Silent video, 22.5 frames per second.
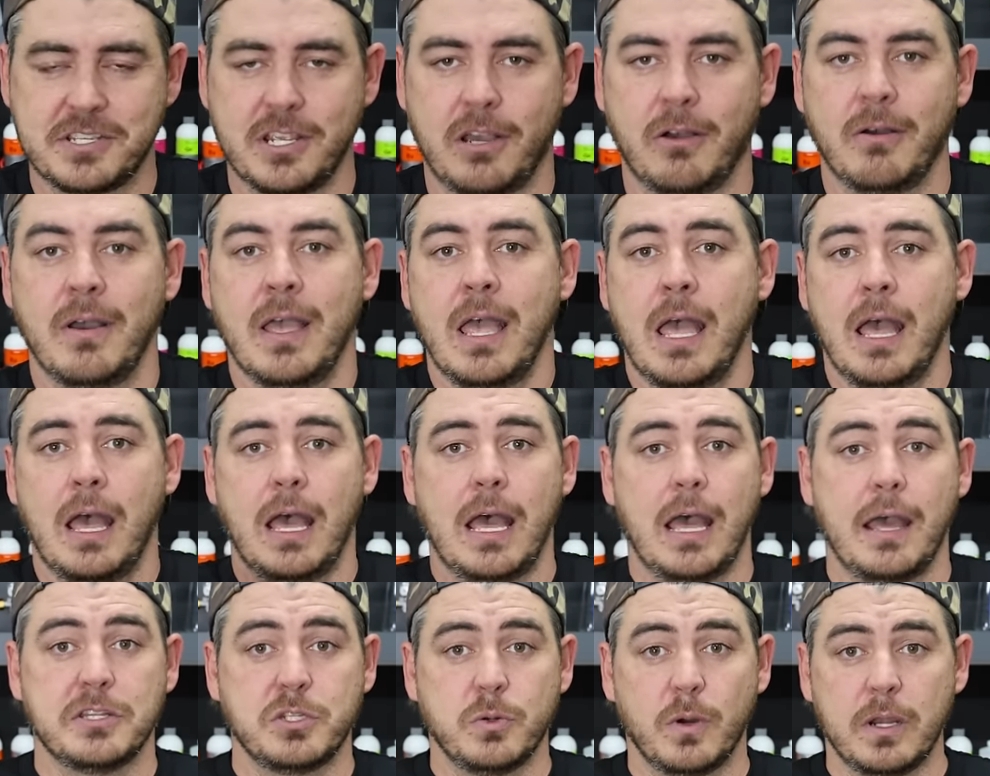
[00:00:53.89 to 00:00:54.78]
So
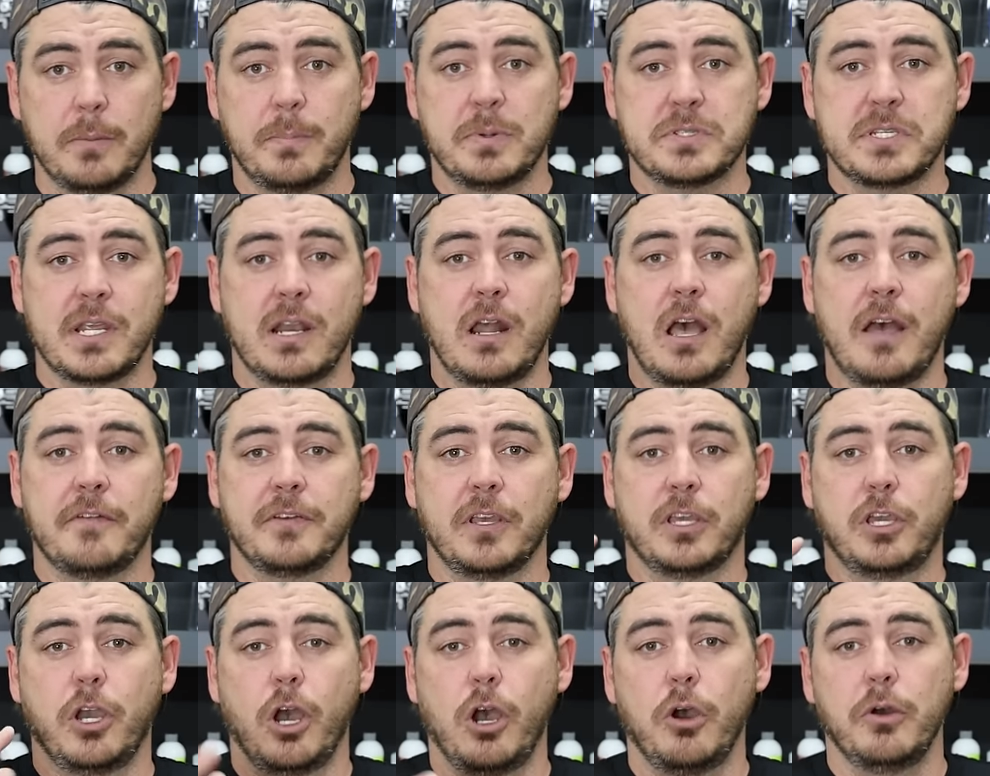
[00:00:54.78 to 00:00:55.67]
20%
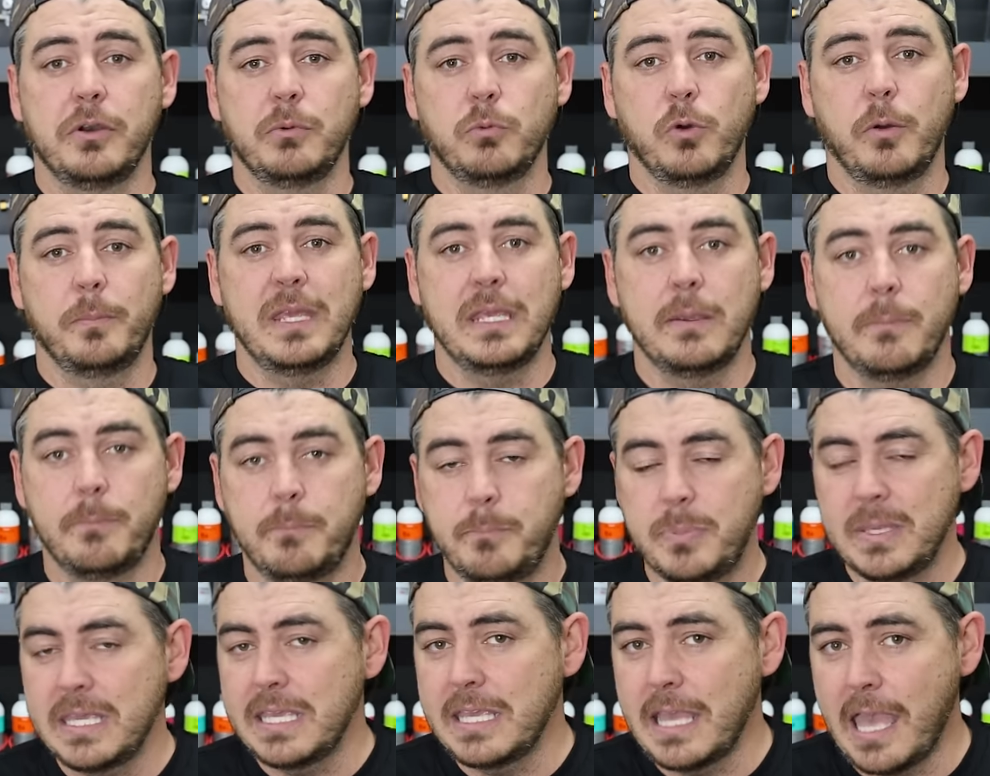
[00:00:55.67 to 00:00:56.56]
off, code will be
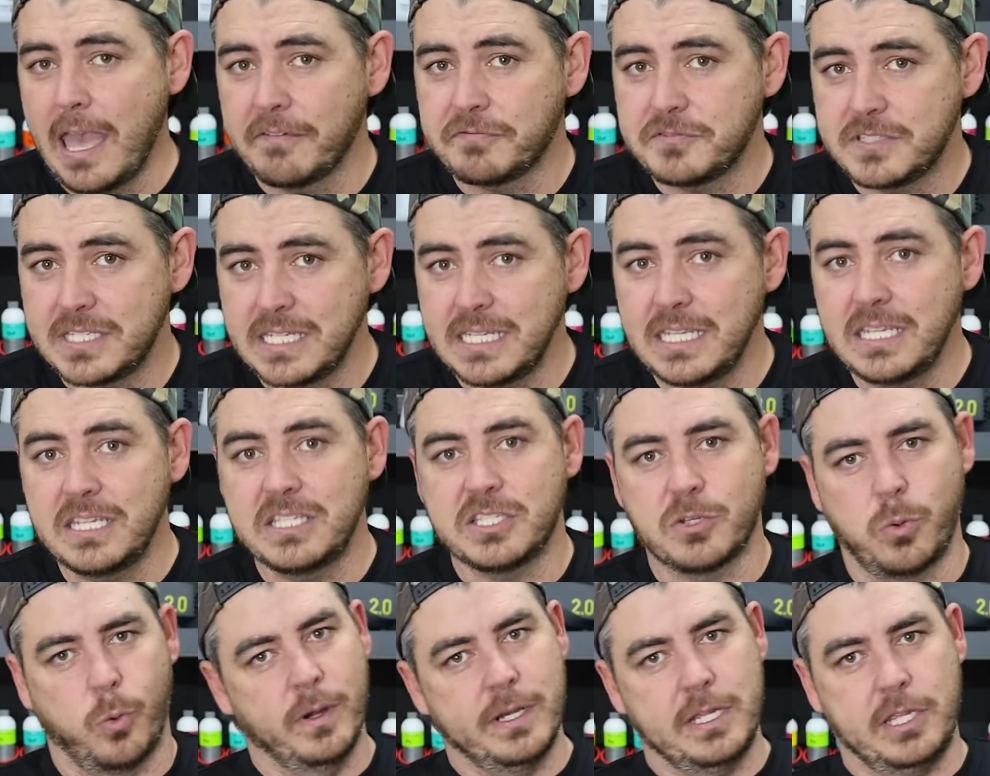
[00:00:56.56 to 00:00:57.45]

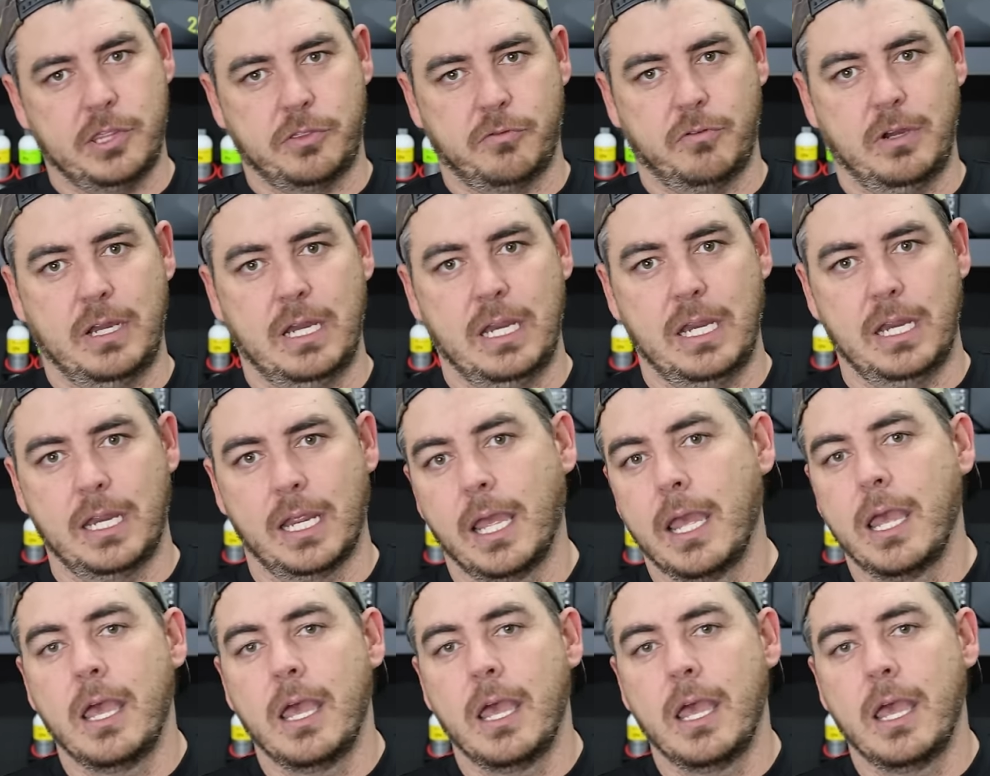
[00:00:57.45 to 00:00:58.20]
BFD23.